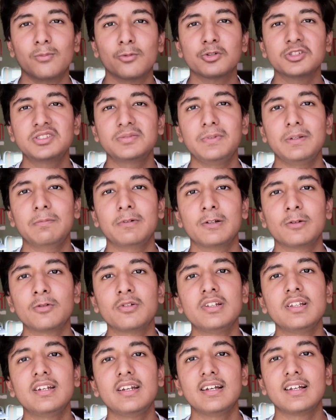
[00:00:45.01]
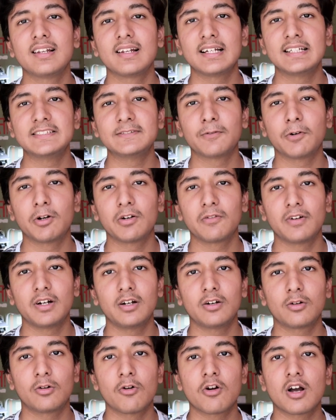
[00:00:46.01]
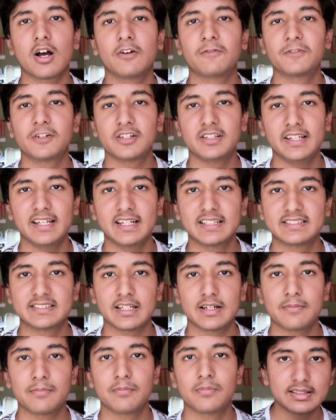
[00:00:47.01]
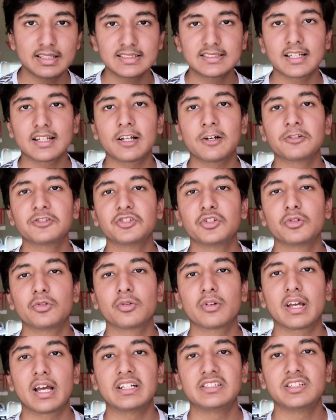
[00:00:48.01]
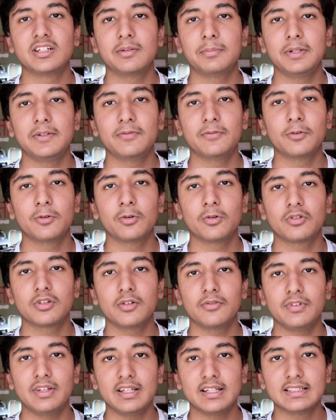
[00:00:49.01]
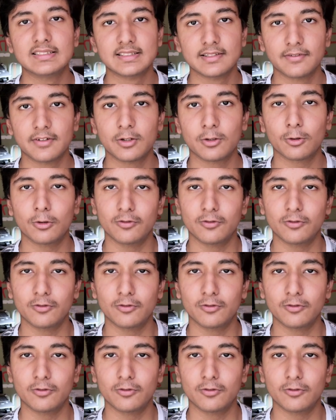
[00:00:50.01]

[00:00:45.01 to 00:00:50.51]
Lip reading: Most people only realize what went wrong after the exam. This allows you to catch it before the week is even